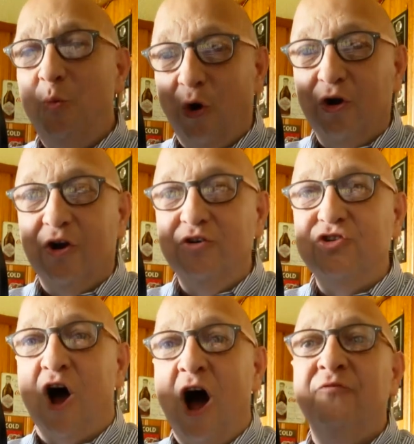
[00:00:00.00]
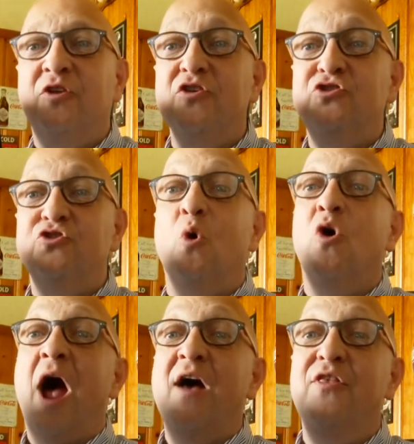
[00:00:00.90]
workers off to the
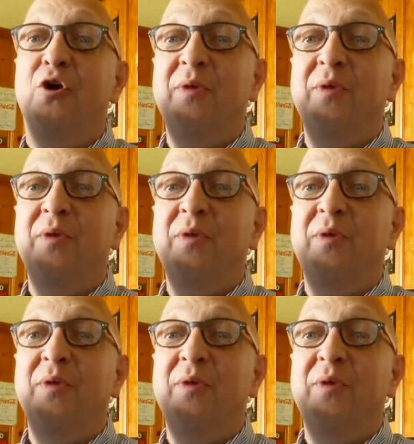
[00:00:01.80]
store on their